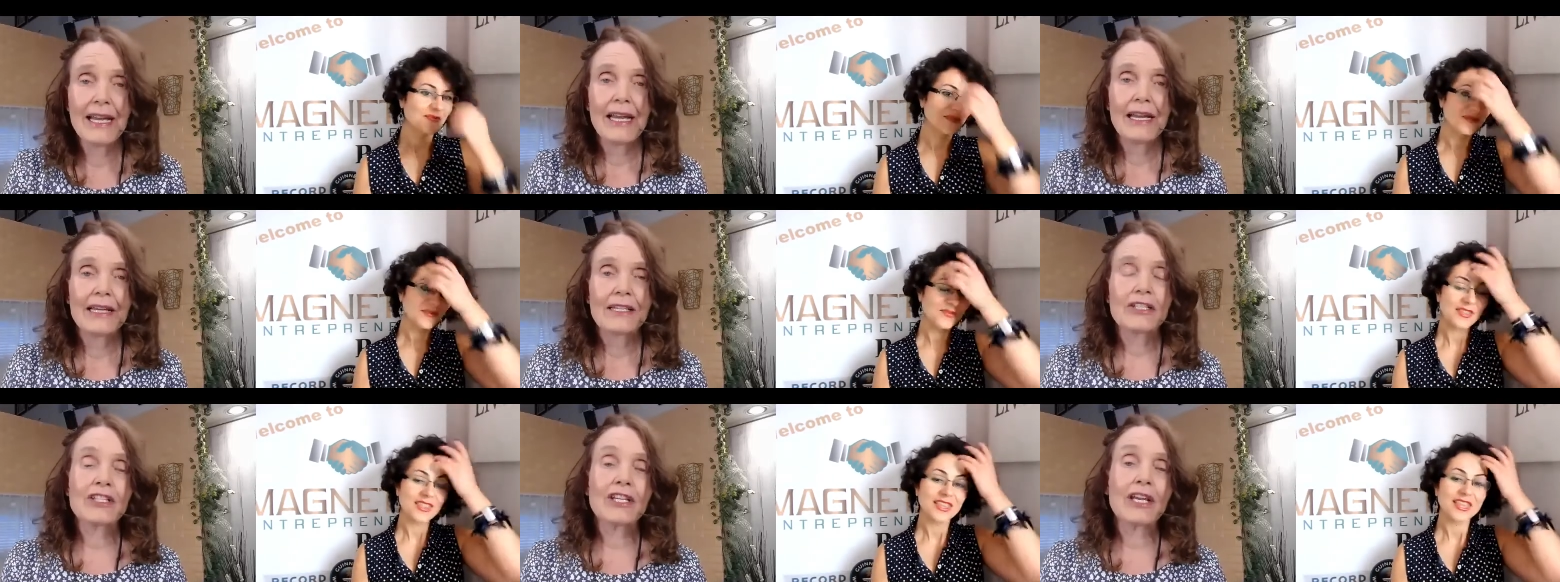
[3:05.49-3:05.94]

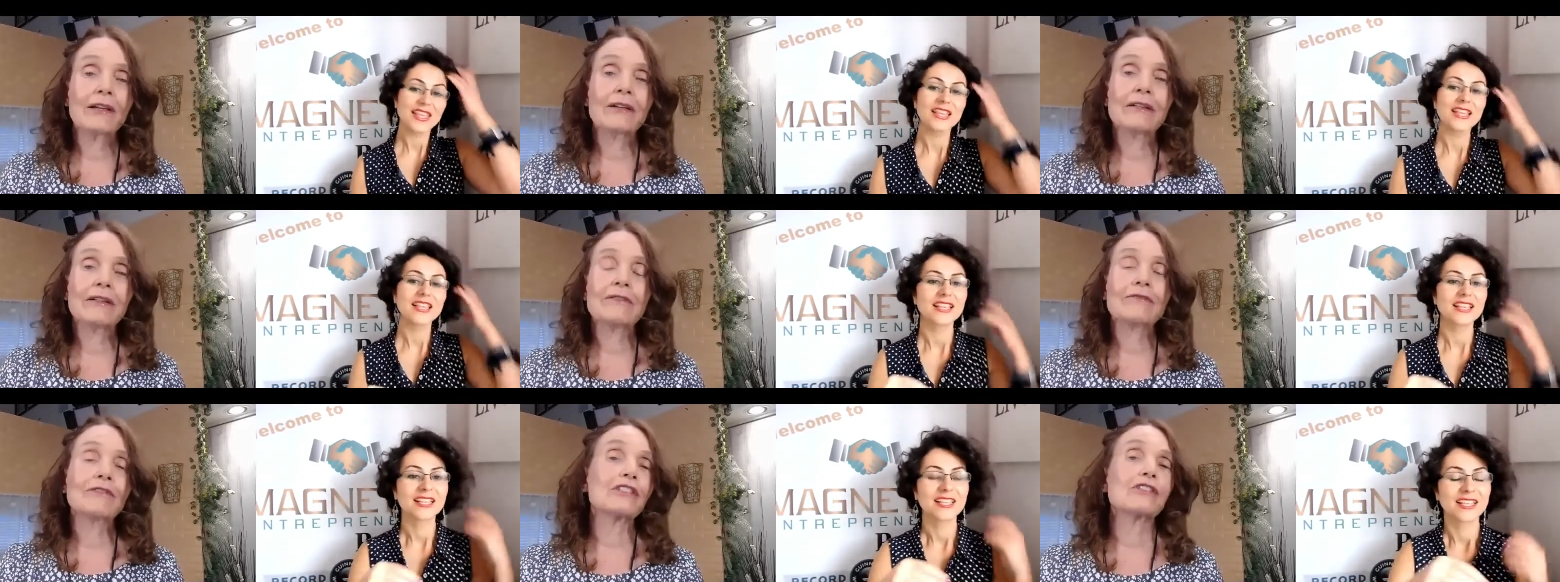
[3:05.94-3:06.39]

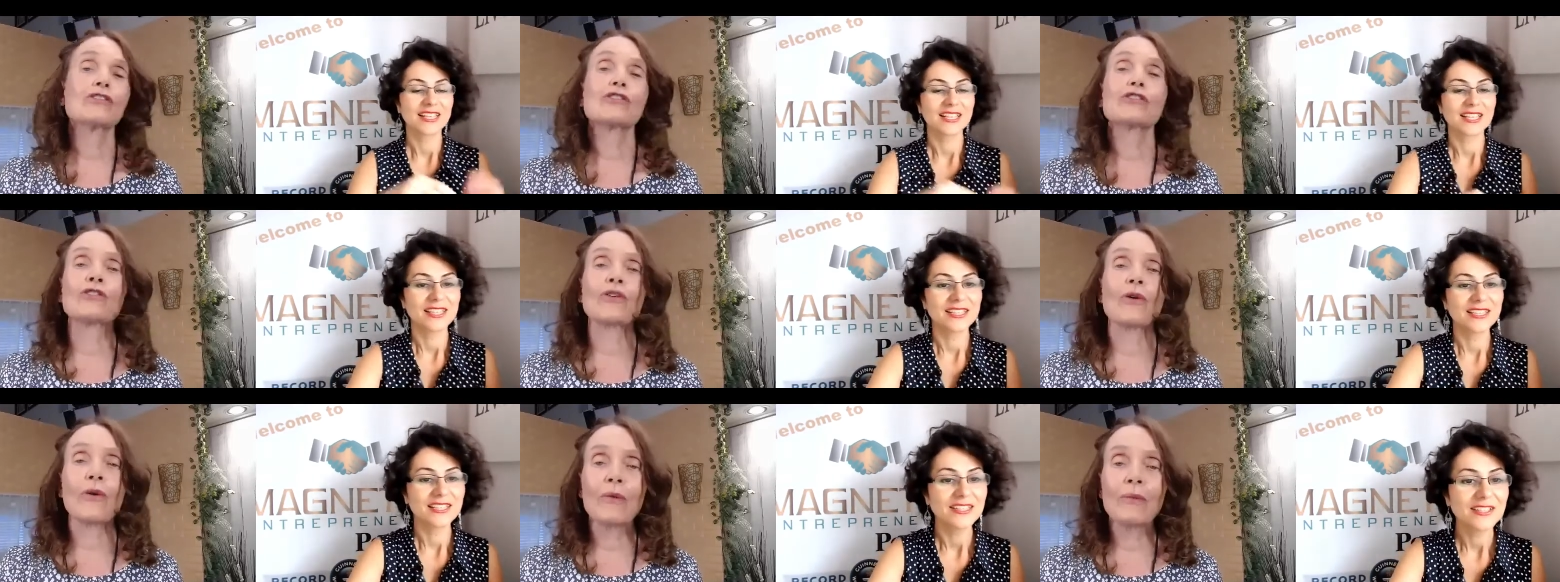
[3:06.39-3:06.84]
Speaker 1: sharing with
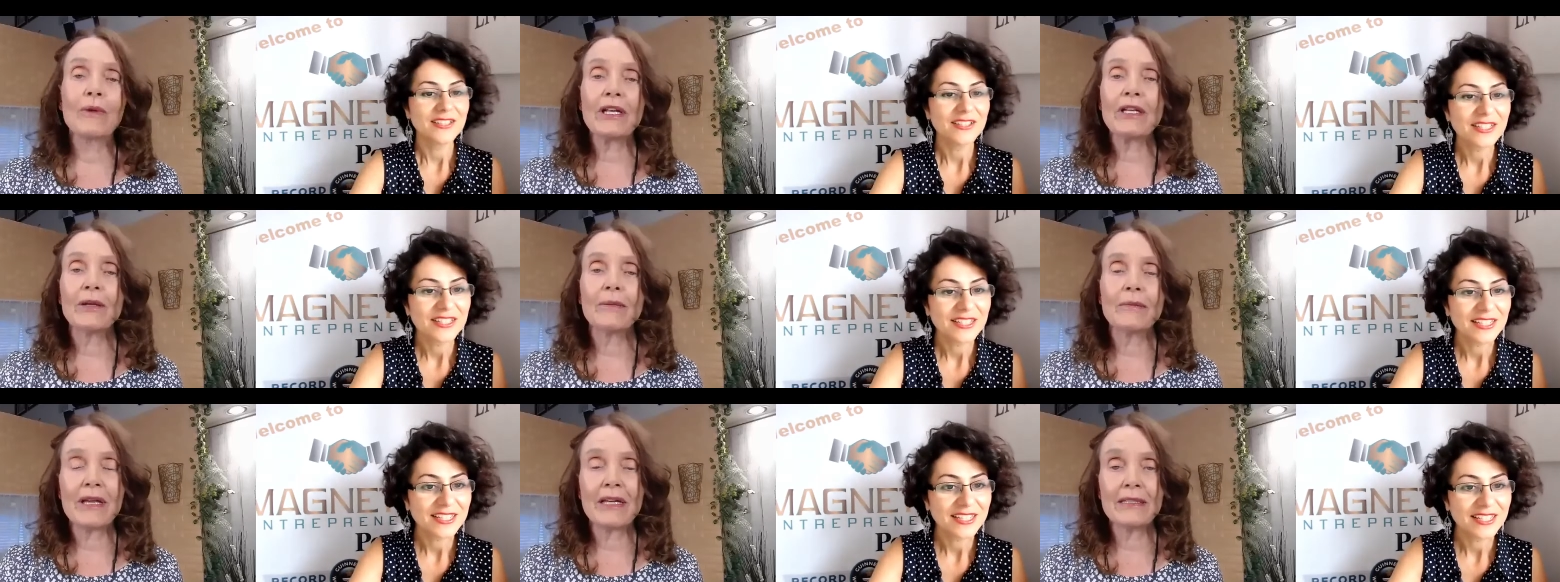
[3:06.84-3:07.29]
so many
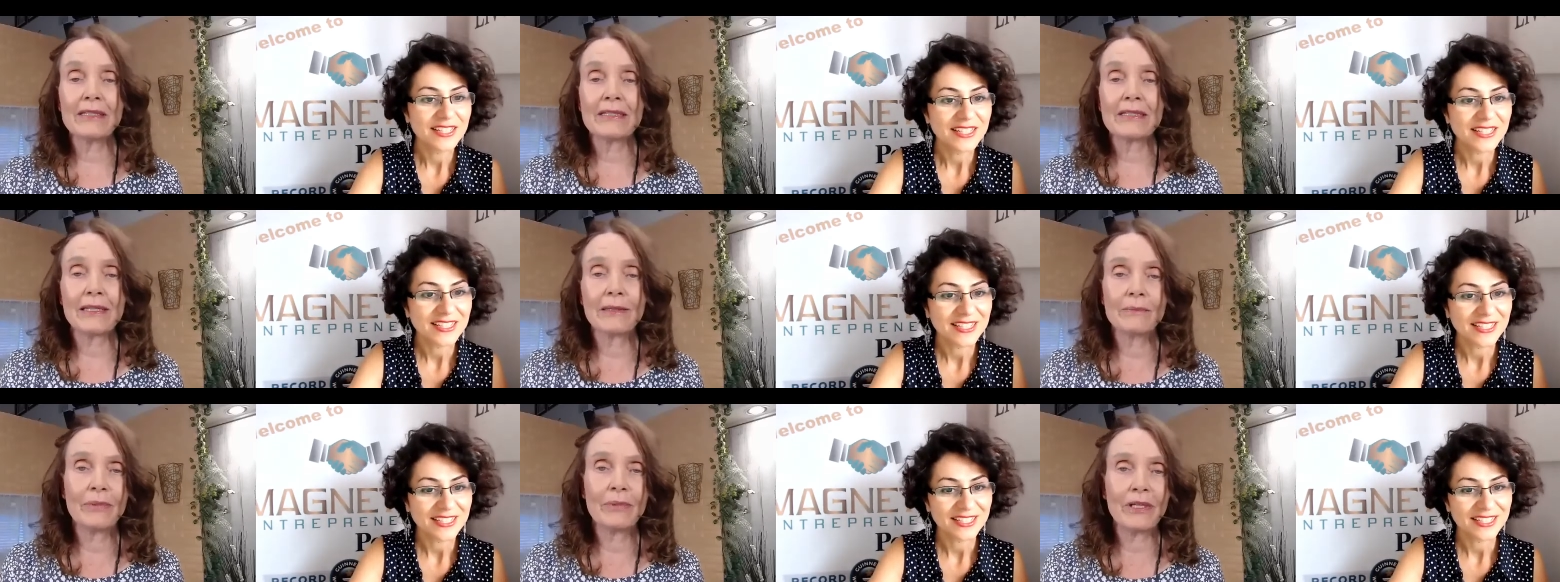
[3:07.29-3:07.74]

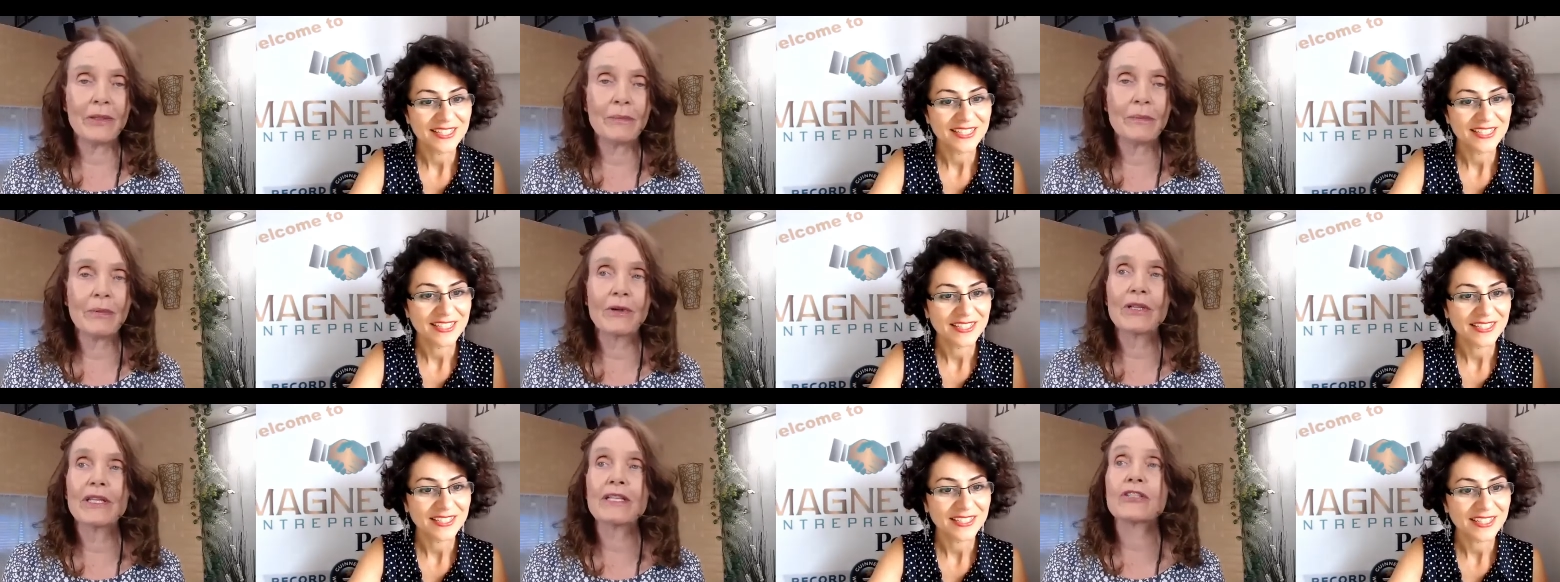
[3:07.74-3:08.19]
amazing
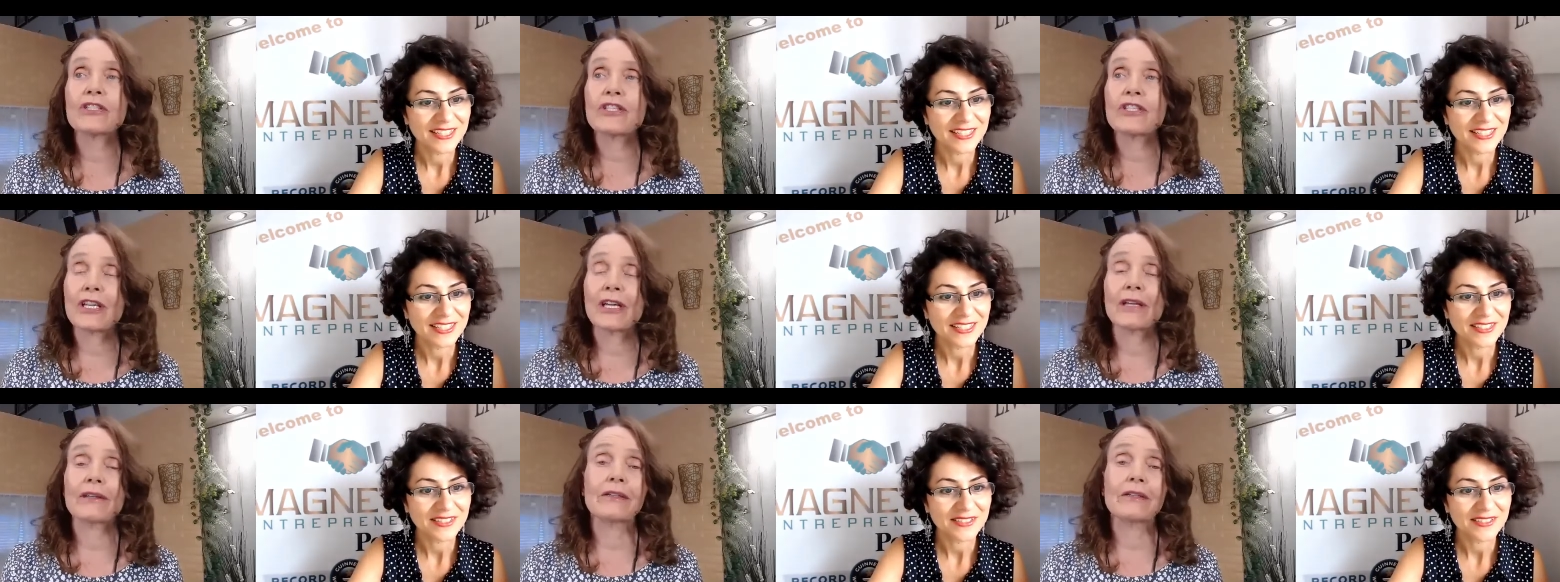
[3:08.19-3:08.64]
people and
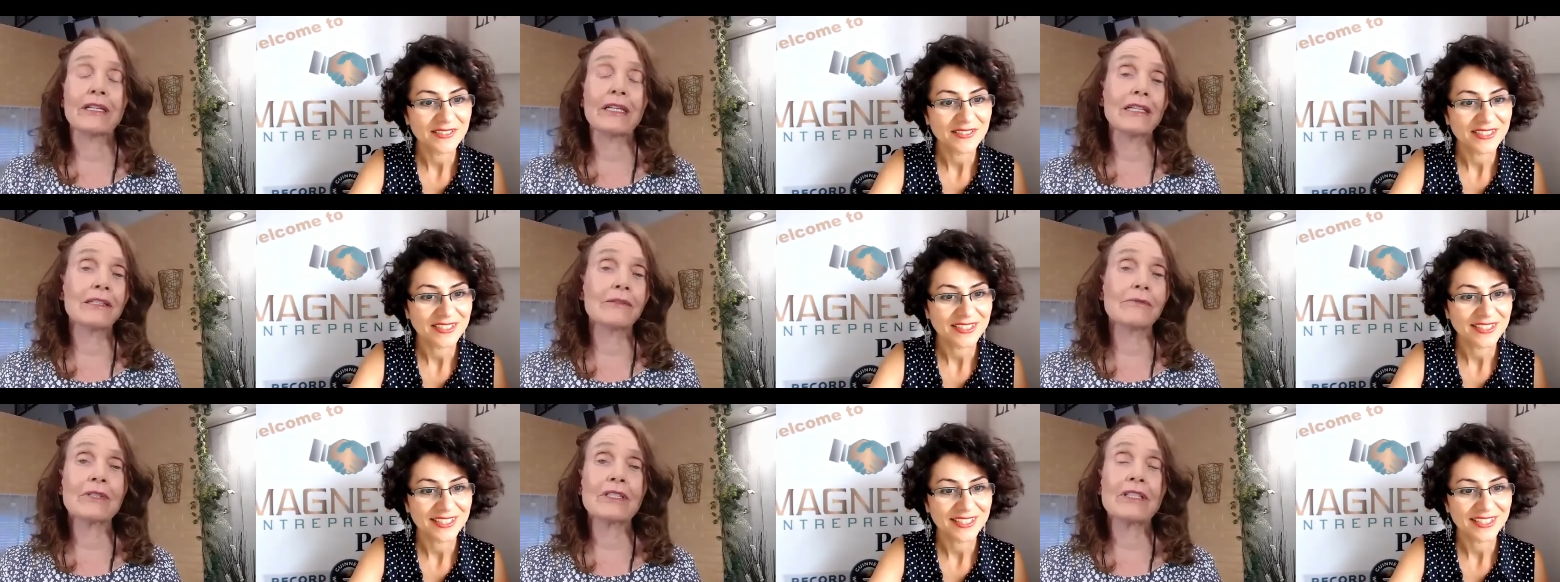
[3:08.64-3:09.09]
sharing
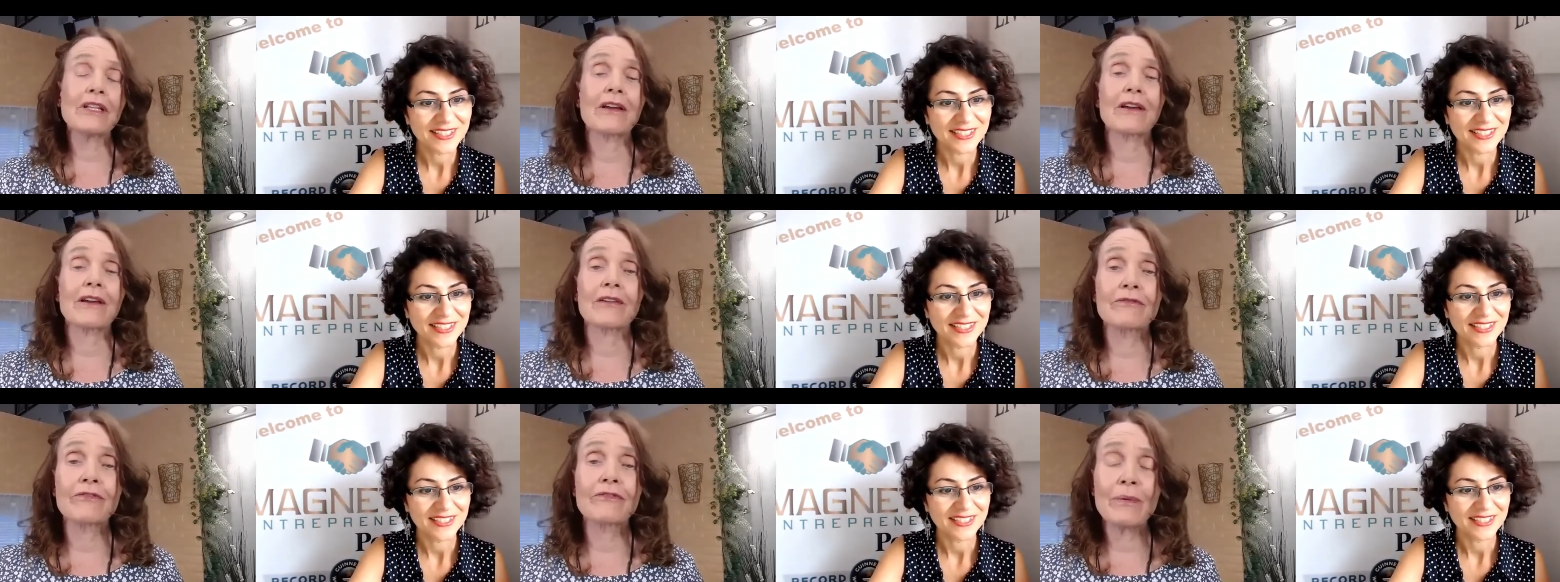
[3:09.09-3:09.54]
it with
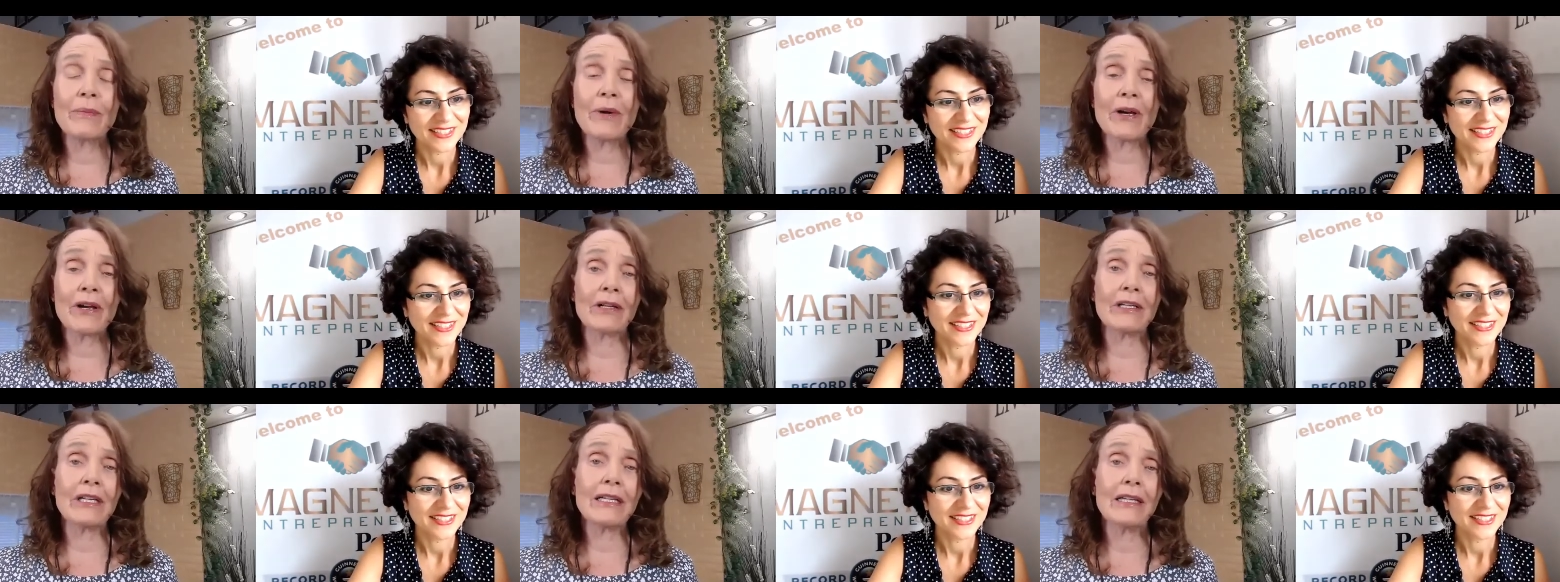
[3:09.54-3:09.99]

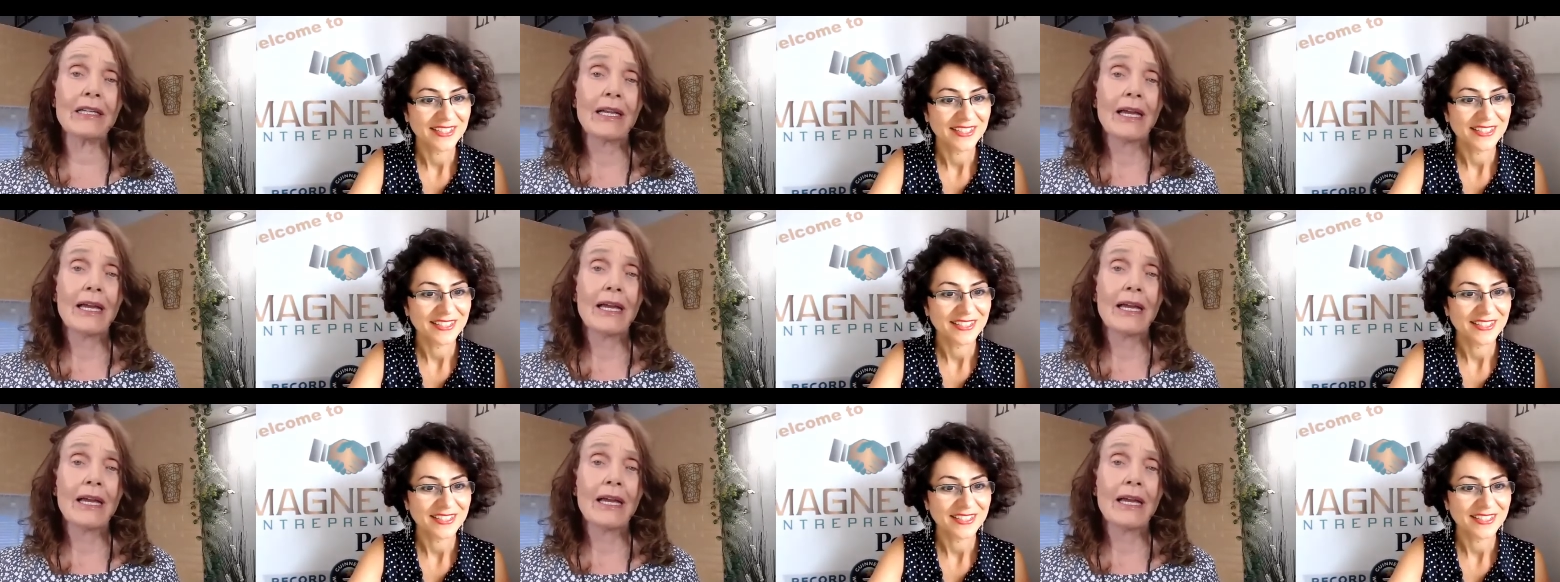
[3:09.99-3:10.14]
everybody.